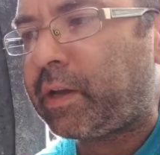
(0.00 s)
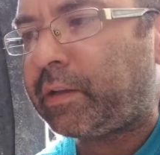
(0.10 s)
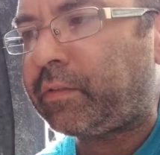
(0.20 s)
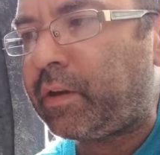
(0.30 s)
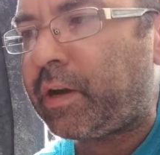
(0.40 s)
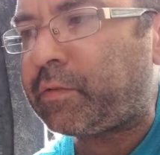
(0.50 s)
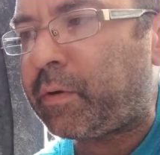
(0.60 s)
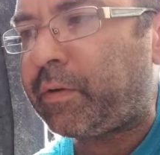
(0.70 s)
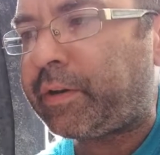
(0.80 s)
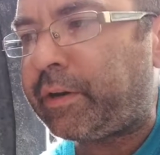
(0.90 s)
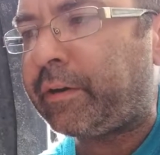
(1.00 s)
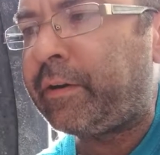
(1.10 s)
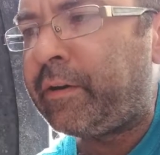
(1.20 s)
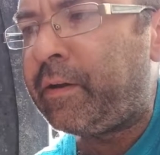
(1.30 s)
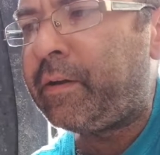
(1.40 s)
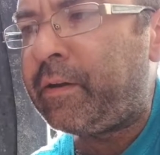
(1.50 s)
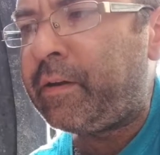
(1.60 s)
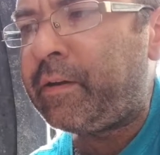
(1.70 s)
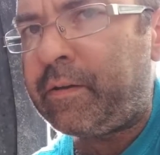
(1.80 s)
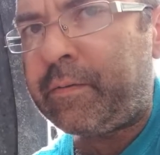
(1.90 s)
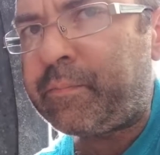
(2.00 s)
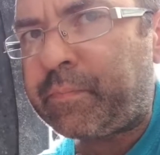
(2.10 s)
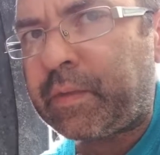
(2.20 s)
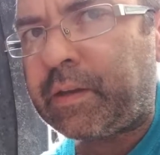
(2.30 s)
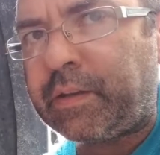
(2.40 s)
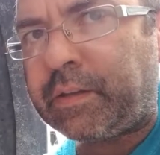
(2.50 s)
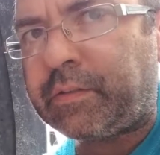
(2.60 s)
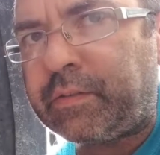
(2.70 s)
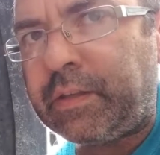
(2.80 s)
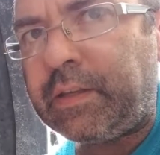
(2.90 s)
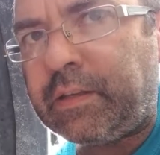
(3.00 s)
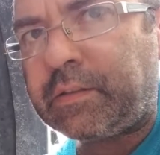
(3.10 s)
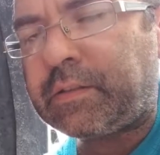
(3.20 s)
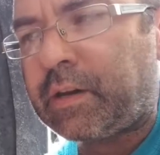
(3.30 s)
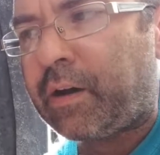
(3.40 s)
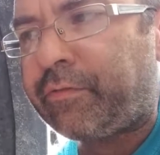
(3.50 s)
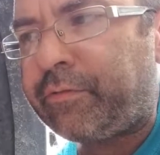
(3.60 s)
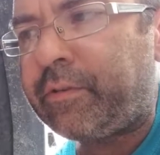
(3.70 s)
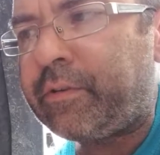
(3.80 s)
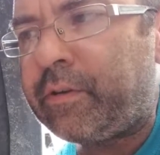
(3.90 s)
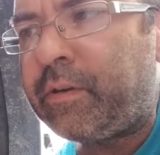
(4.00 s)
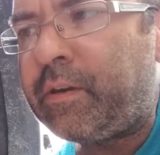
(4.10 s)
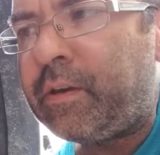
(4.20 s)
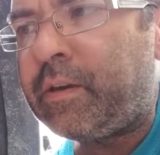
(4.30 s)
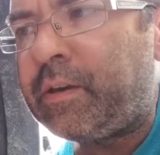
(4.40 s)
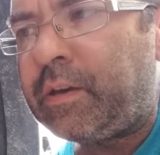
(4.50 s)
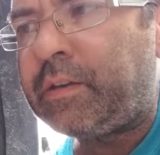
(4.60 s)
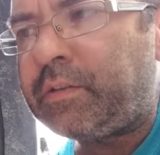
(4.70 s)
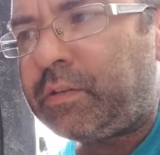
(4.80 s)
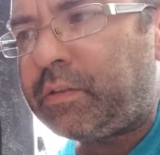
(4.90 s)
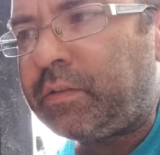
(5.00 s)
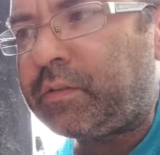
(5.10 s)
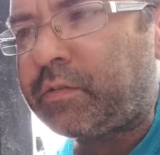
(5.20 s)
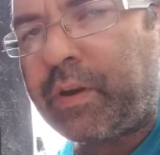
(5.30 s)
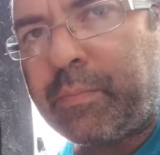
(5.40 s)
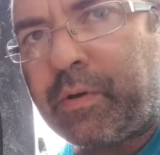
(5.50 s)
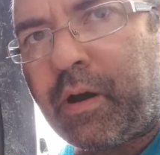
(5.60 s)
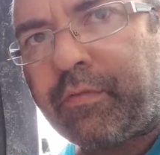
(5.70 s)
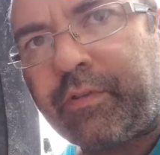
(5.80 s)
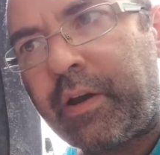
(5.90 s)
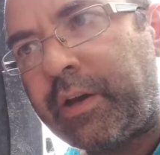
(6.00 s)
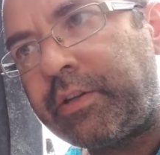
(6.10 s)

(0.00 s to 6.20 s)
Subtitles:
can see a high spot right here. You can see stuff scraping off. Now I